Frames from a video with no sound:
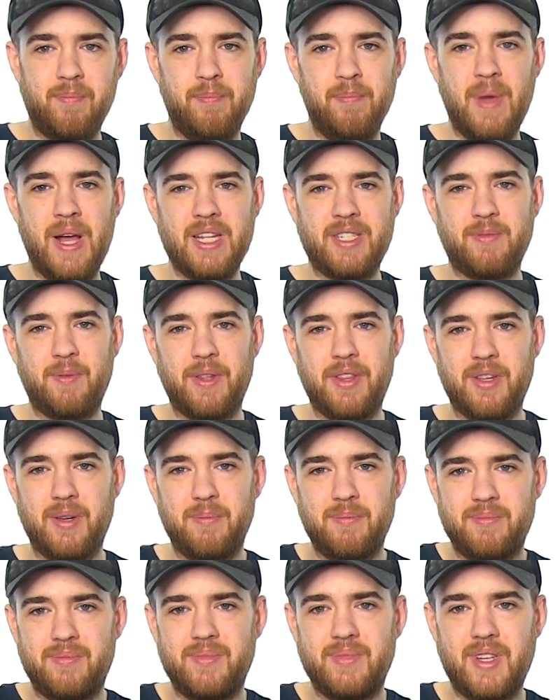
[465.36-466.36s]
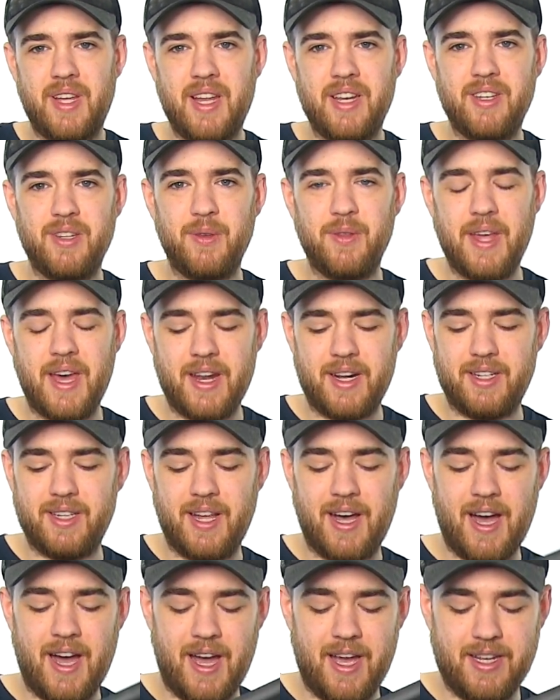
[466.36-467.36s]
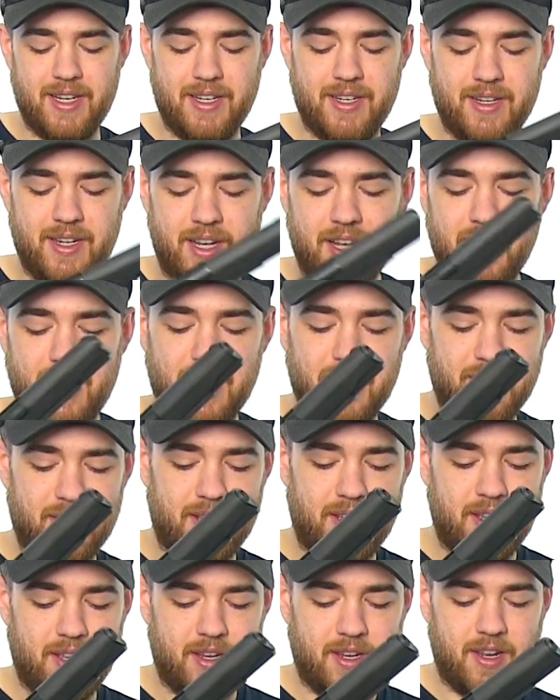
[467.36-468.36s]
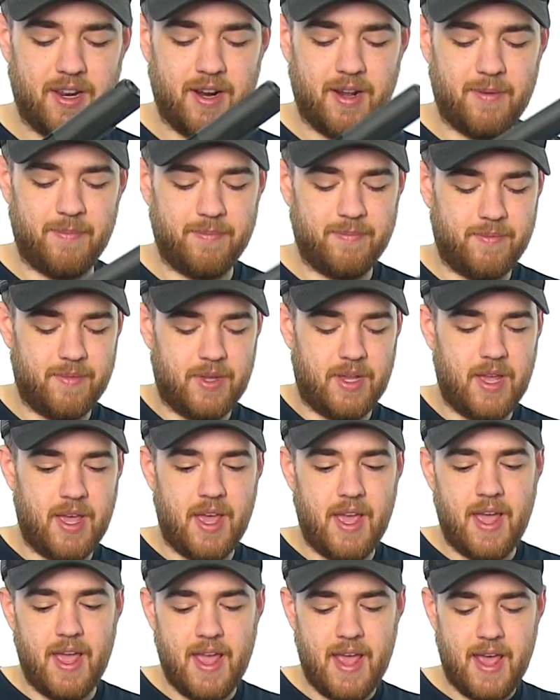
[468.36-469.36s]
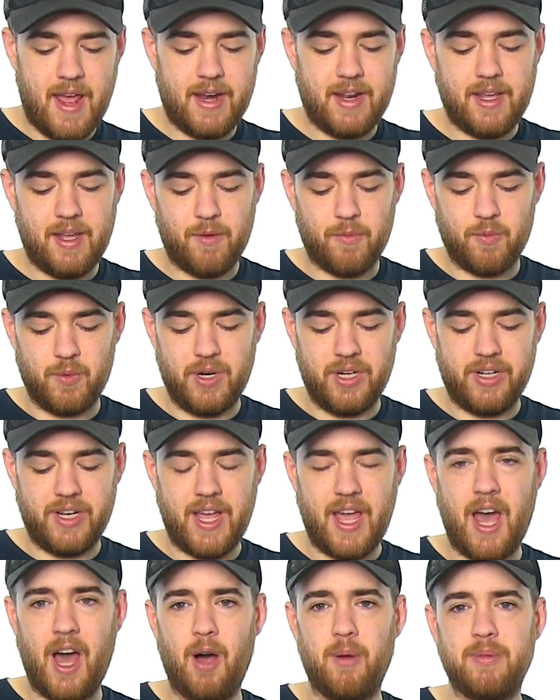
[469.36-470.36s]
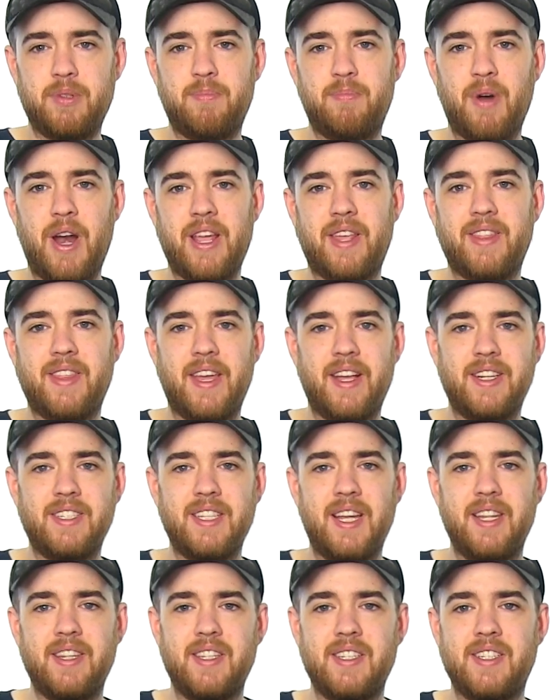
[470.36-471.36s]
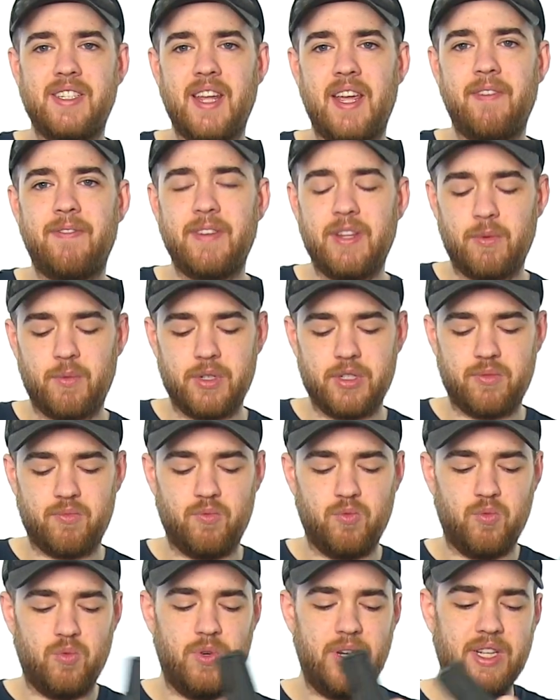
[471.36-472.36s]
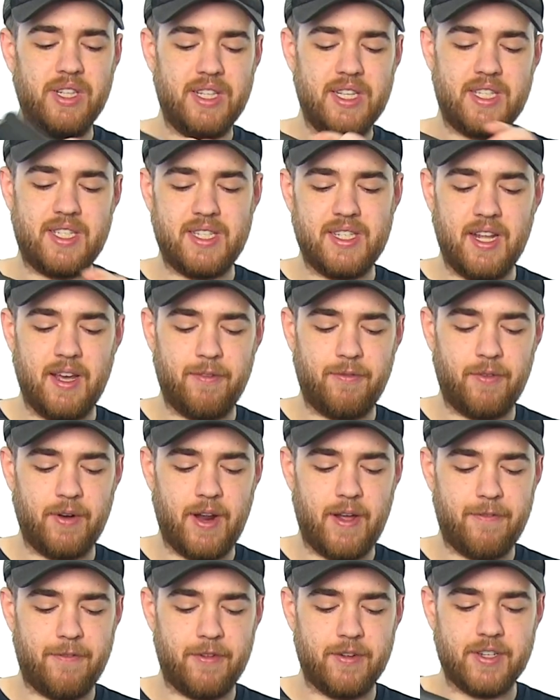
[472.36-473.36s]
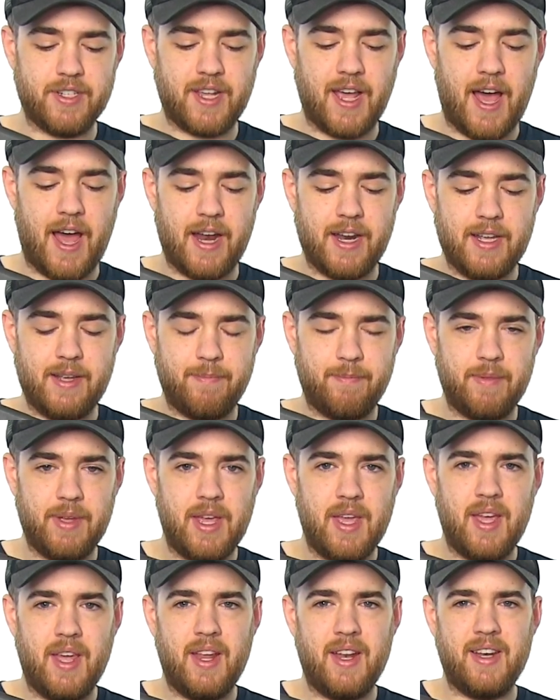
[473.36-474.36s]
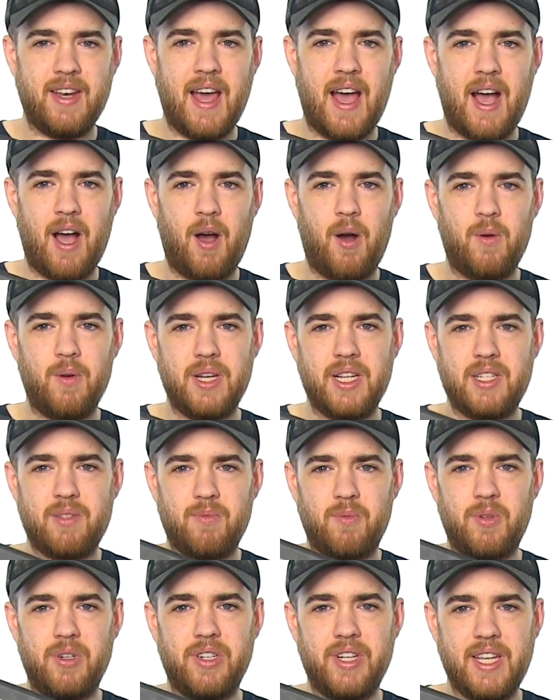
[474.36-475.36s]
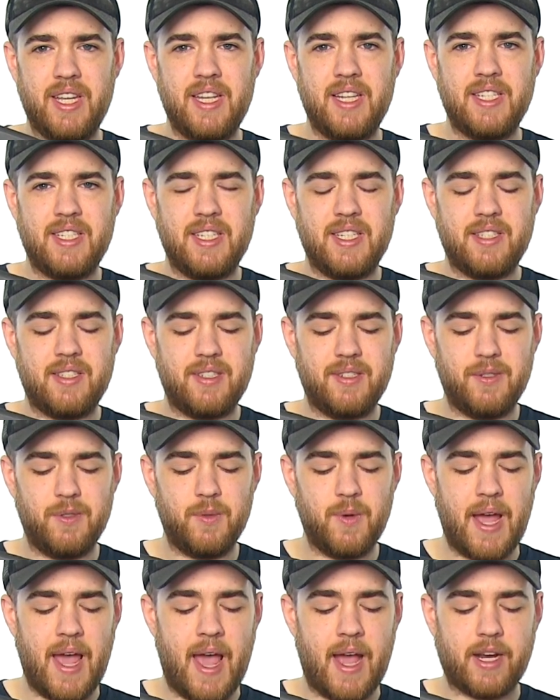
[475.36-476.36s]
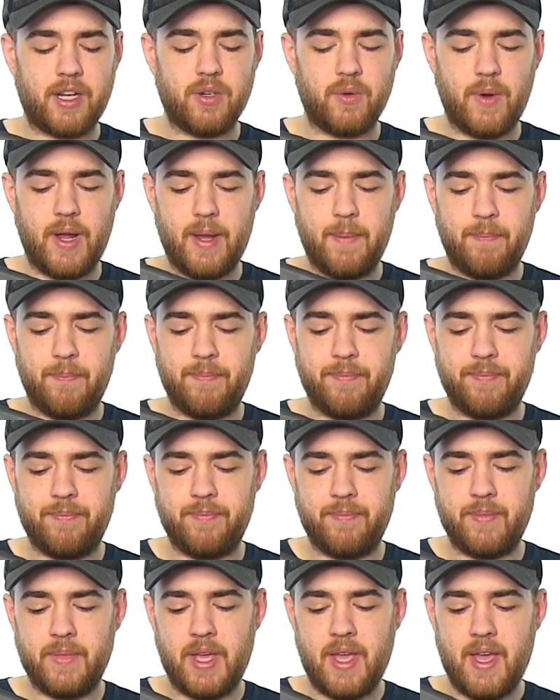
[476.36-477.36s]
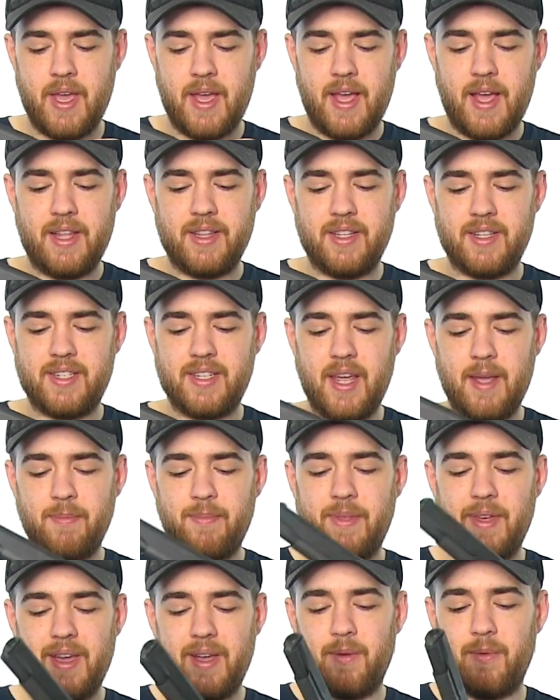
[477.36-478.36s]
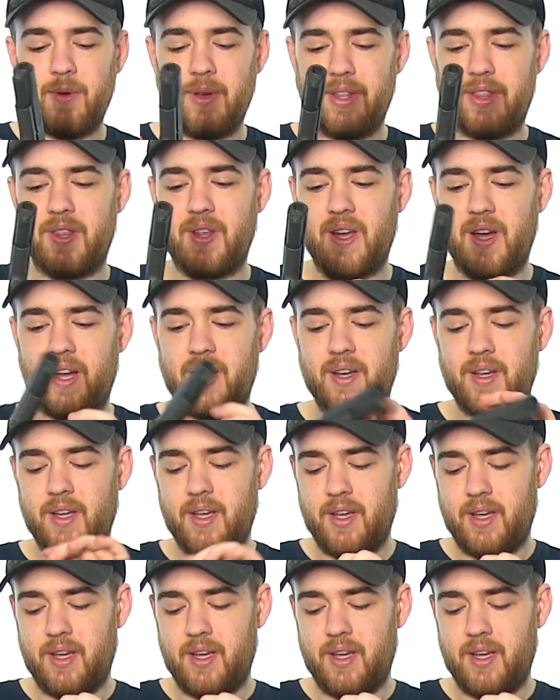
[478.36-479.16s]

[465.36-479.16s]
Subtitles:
mess with them and do that a lot, you know. And it really helps break things in. The safety was really stiff when I first got it. Now it's really easy to actuate. And the same thing with the